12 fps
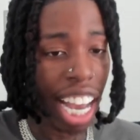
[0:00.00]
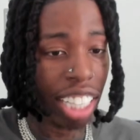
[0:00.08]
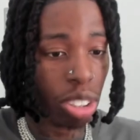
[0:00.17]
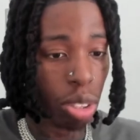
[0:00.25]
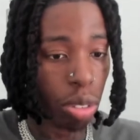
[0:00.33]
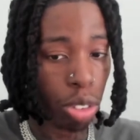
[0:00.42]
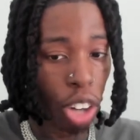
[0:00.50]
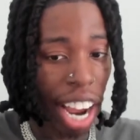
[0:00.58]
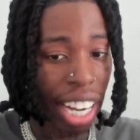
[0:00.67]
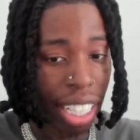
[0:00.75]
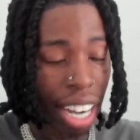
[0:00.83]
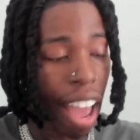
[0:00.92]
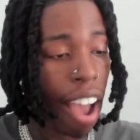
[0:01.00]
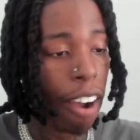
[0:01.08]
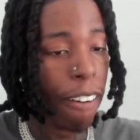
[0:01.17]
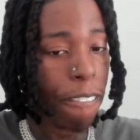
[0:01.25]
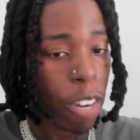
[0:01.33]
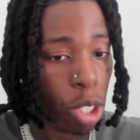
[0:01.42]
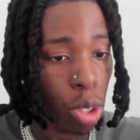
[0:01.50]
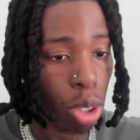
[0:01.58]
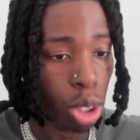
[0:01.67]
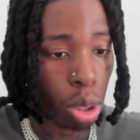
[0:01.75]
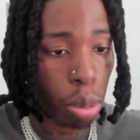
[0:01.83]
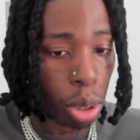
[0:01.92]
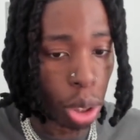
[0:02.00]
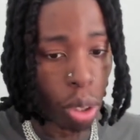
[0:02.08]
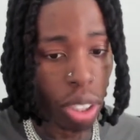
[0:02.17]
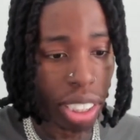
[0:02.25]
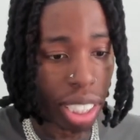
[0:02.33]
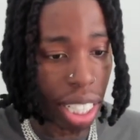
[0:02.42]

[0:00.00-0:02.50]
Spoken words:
as of right now for YouTube Shorts.